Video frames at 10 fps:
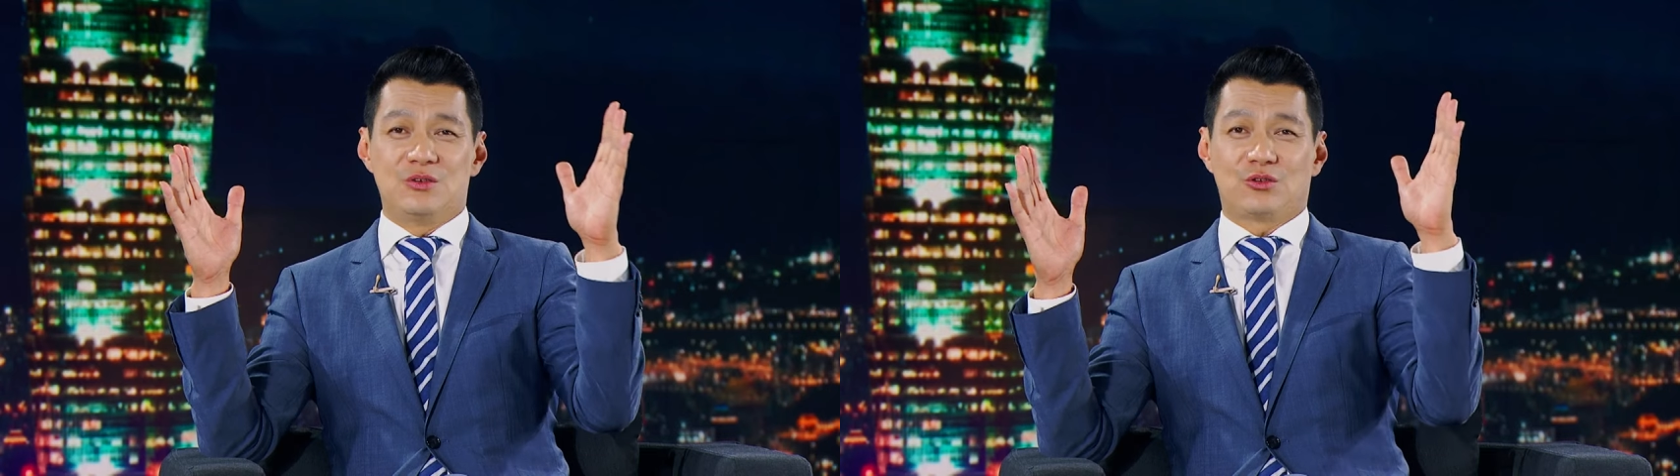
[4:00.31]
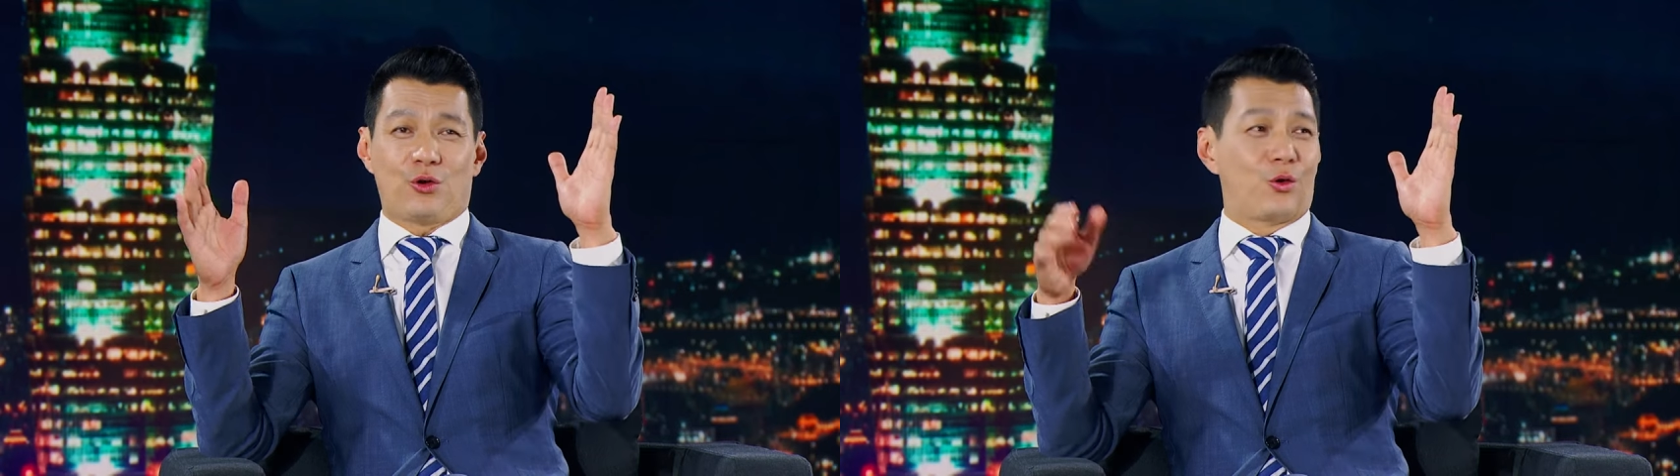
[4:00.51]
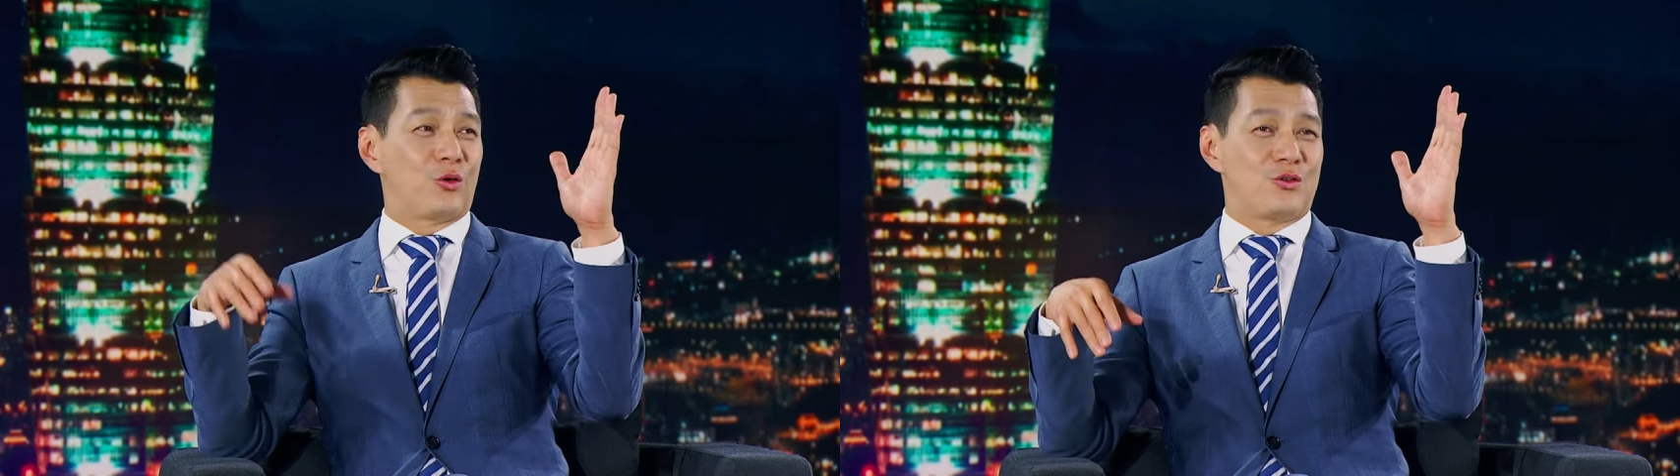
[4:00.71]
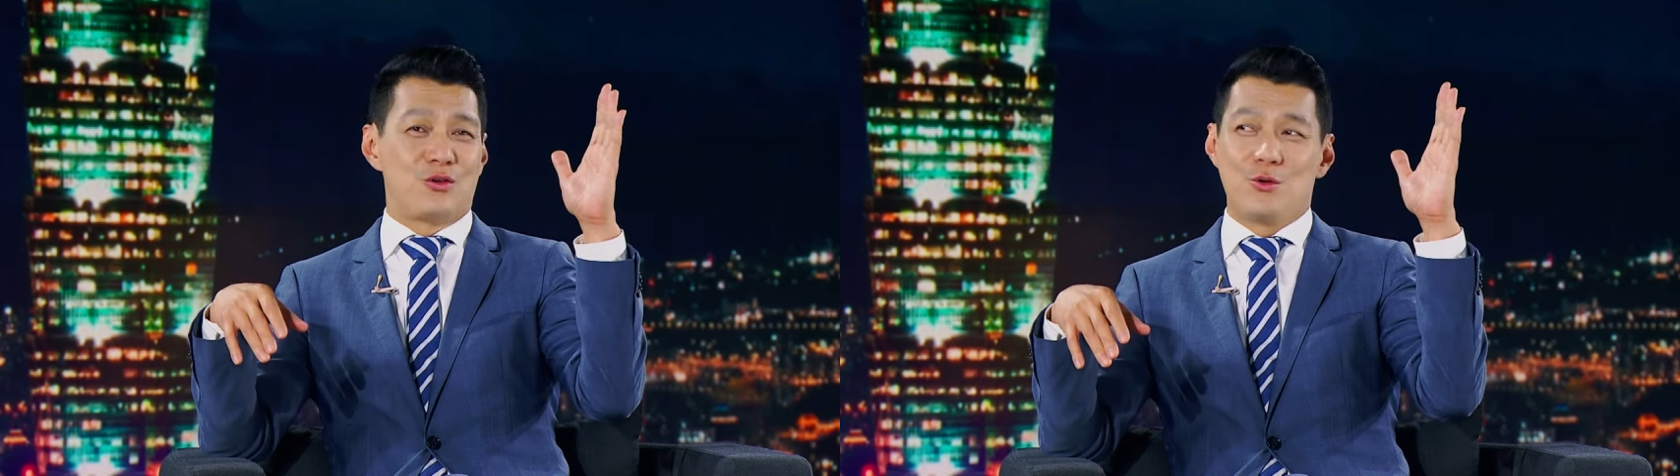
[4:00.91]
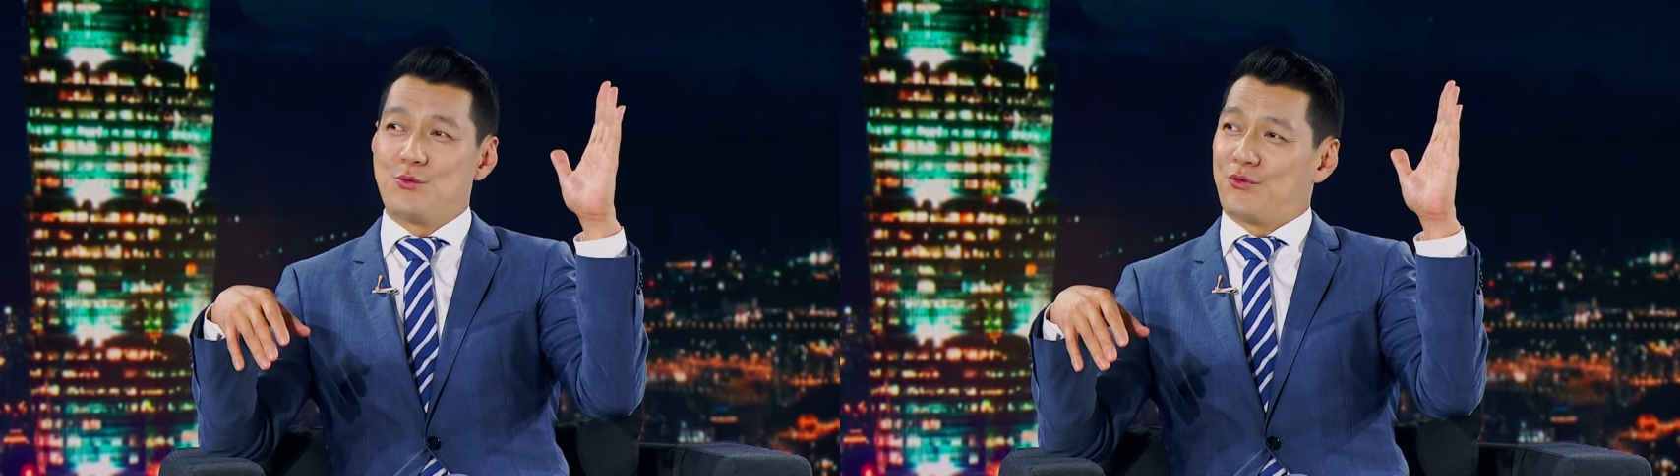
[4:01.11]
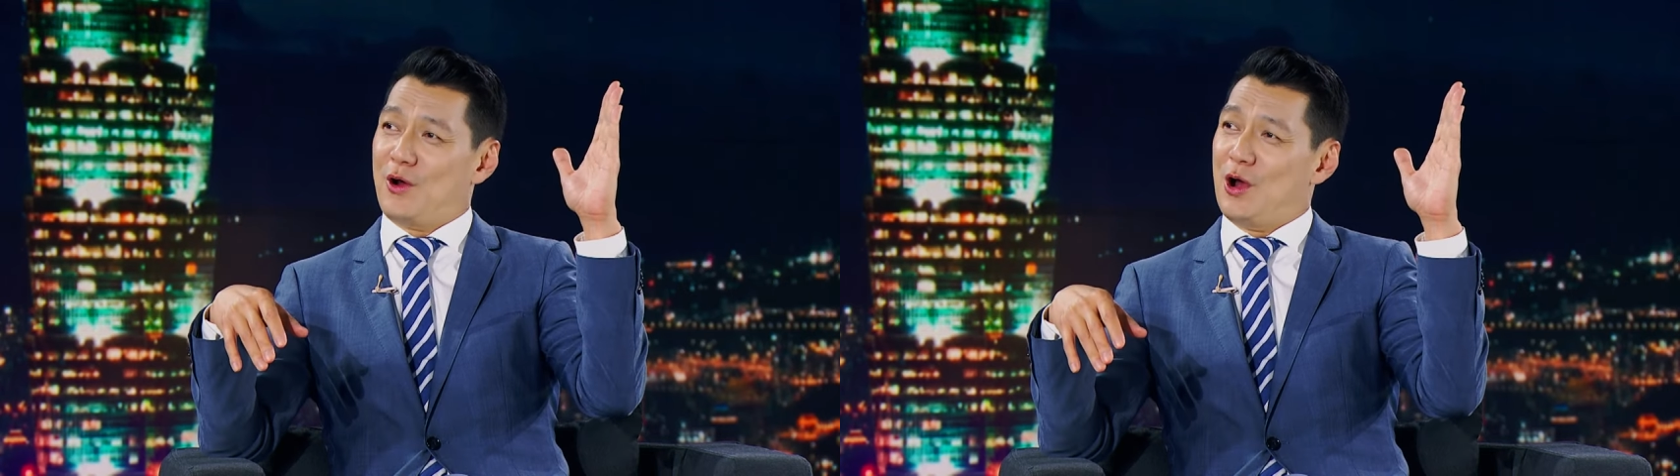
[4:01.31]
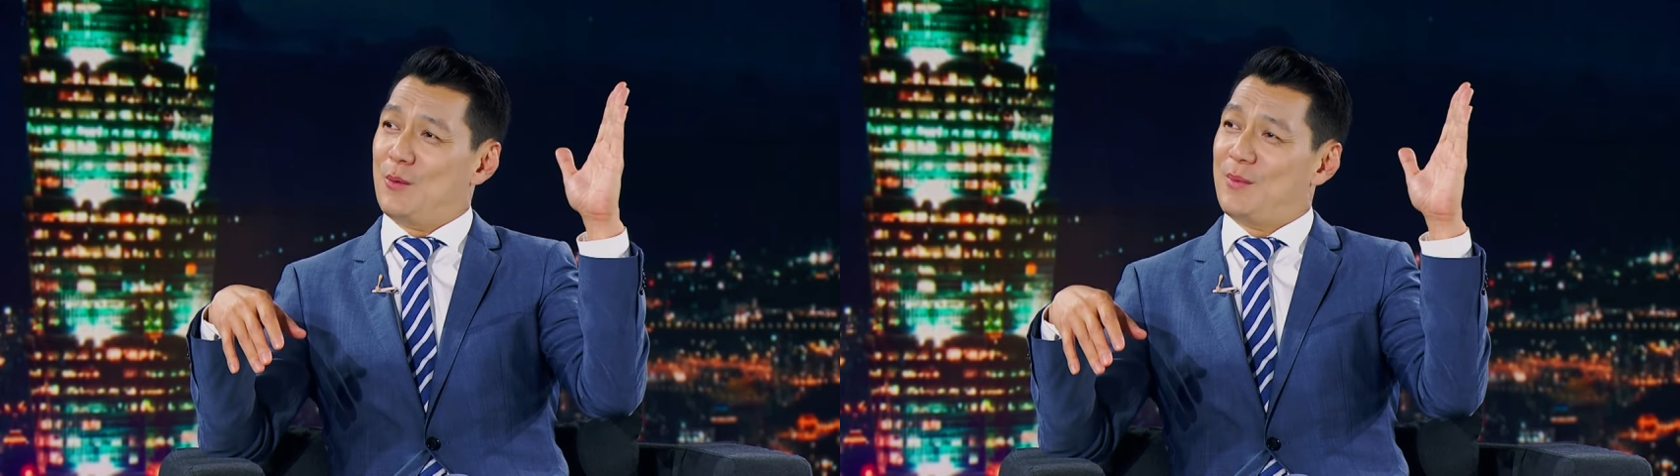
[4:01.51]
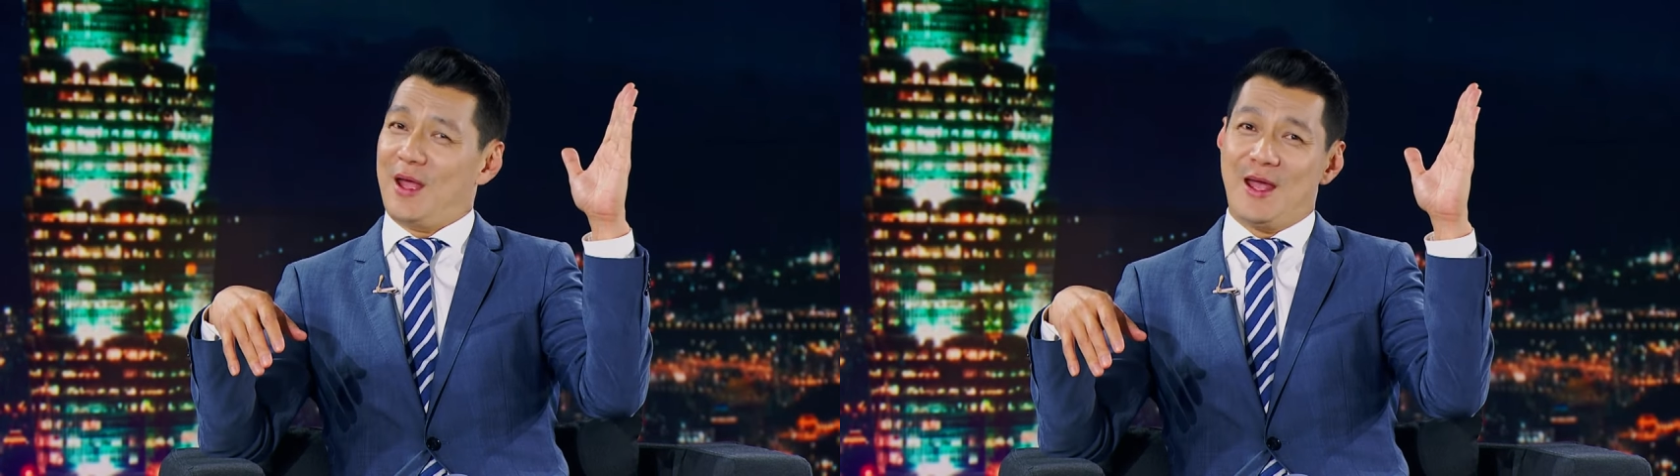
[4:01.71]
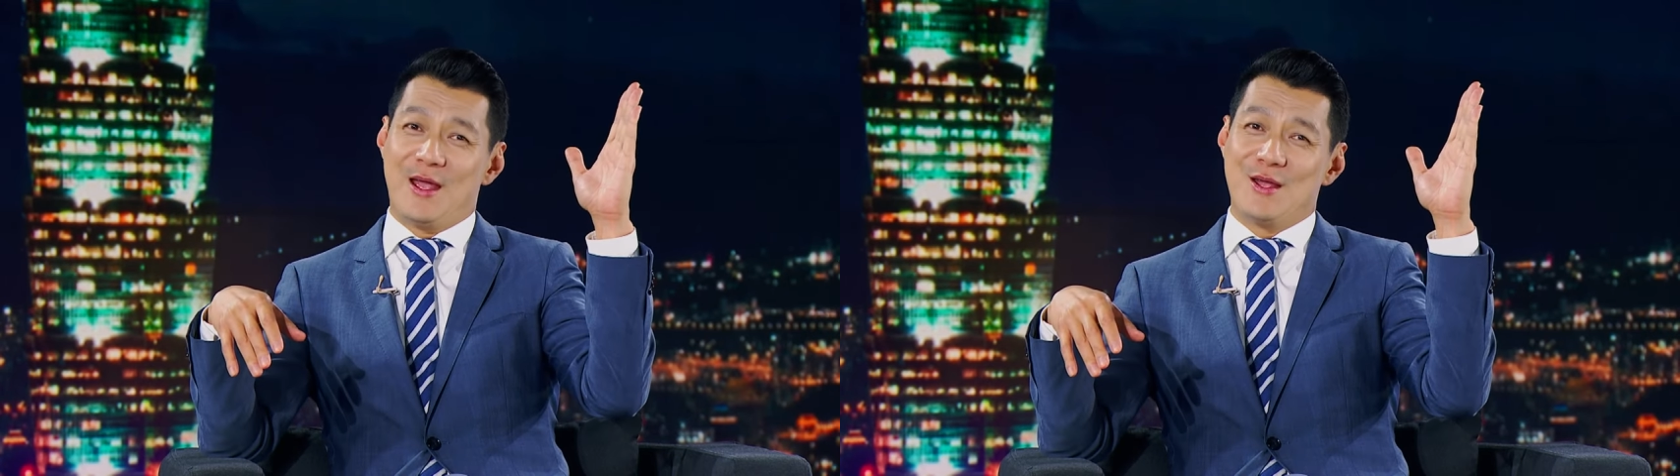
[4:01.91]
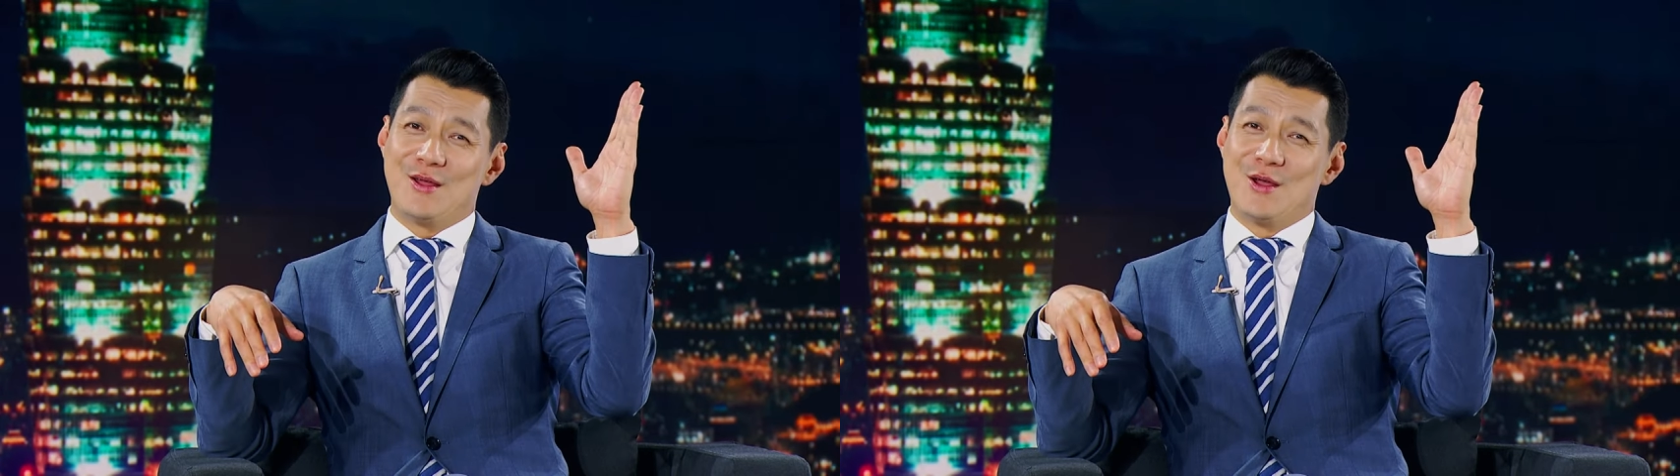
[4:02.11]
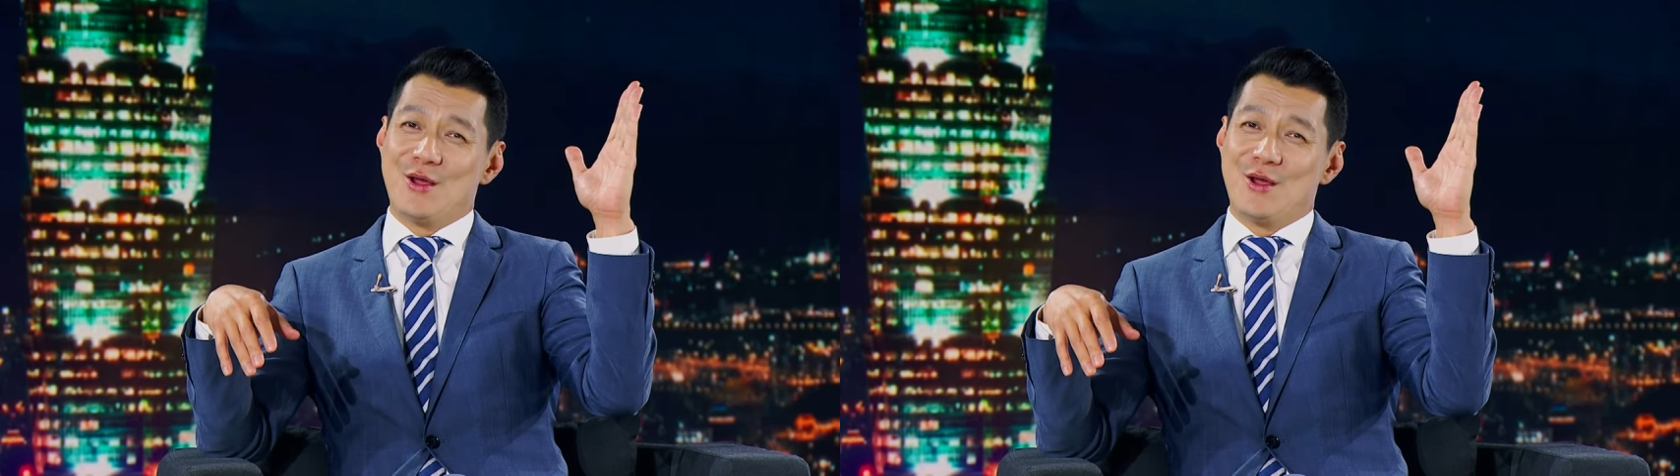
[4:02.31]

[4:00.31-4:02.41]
just heard you from a